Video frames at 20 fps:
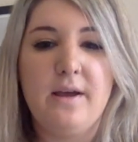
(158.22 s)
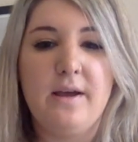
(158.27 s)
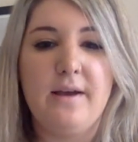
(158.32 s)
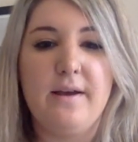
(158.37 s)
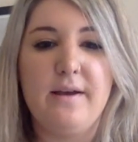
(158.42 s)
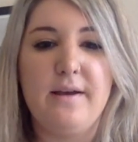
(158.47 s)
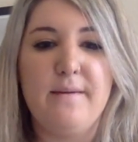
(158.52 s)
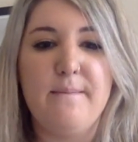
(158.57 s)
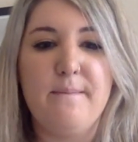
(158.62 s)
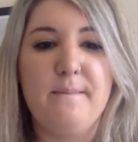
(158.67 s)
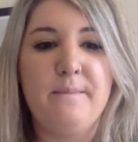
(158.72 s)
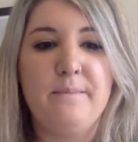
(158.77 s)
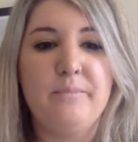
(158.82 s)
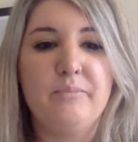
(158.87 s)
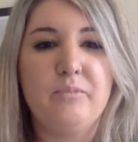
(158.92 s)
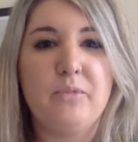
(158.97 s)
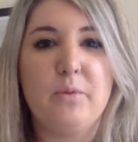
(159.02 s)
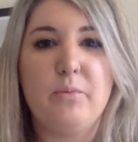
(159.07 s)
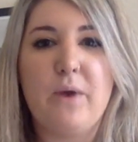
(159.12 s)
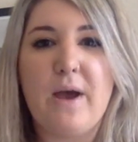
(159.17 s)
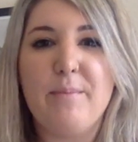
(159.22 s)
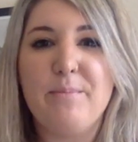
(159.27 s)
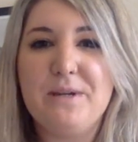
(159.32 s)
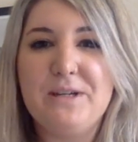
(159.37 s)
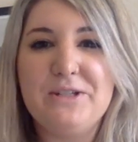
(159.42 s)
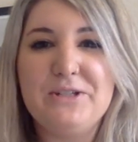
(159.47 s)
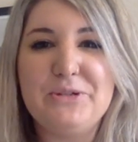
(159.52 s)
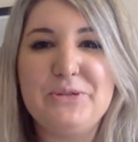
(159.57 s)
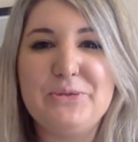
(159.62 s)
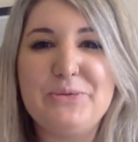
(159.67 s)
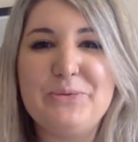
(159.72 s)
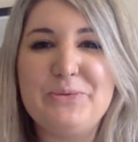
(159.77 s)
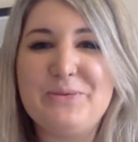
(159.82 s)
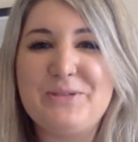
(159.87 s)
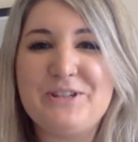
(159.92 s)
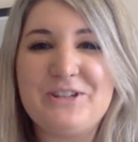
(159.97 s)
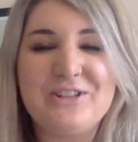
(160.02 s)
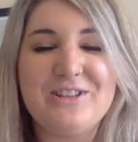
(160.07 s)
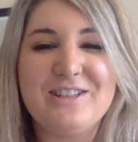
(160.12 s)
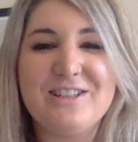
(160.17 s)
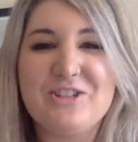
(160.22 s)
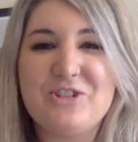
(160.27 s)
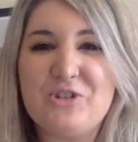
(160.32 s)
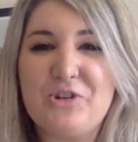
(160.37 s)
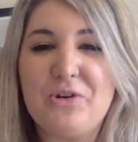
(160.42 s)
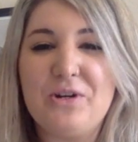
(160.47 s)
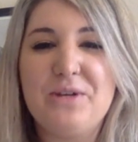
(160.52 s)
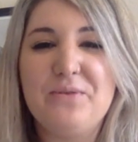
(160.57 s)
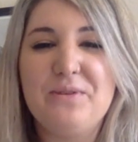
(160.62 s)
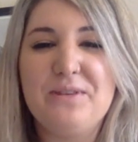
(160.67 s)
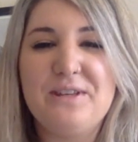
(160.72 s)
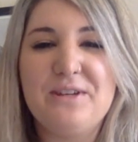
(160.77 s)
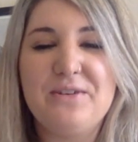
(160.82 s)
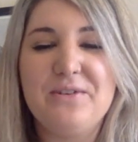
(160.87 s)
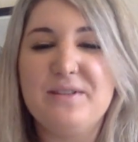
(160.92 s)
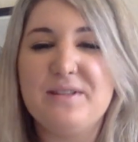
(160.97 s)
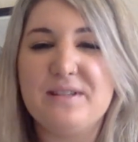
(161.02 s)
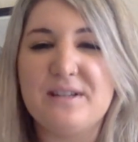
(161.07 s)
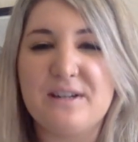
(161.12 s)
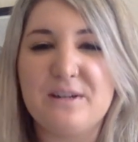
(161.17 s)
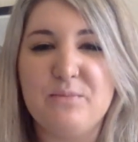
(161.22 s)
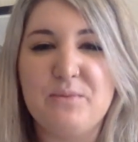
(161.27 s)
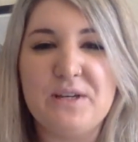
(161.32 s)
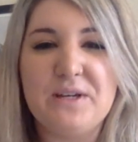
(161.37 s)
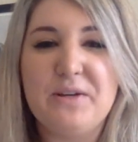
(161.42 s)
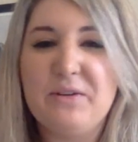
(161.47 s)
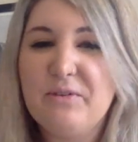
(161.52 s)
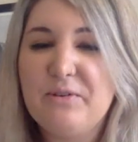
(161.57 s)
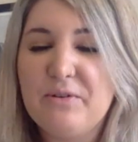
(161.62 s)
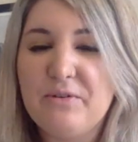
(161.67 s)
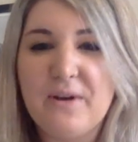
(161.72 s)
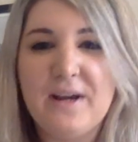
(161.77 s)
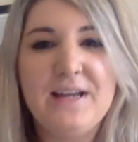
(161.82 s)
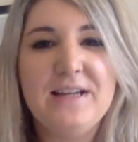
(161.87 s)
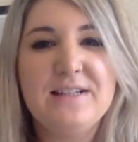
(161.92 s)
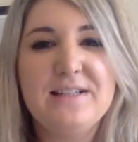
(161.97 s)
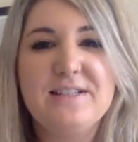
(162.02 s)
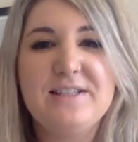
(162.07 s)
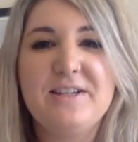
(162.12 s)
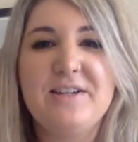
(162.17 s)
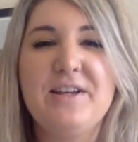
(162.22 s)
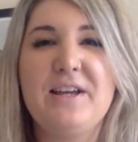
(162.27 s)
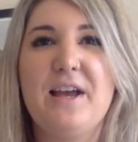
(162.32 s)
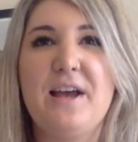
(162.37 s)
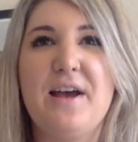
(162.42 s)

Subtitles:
I'm happy to start this journey with you. It's going to be great.